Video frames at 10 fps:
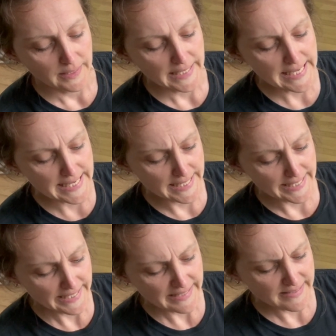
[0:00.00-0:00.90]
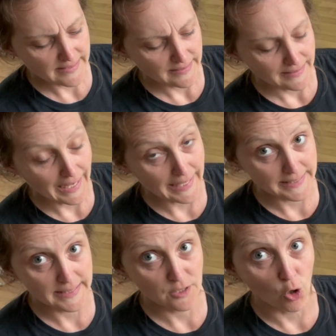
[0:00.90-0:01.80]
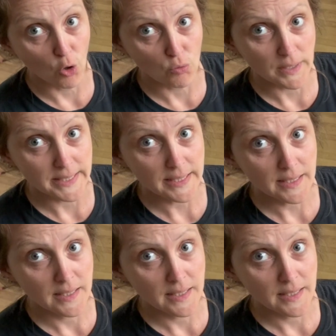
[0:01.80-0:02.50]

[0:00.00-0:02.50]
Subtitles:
it is added already?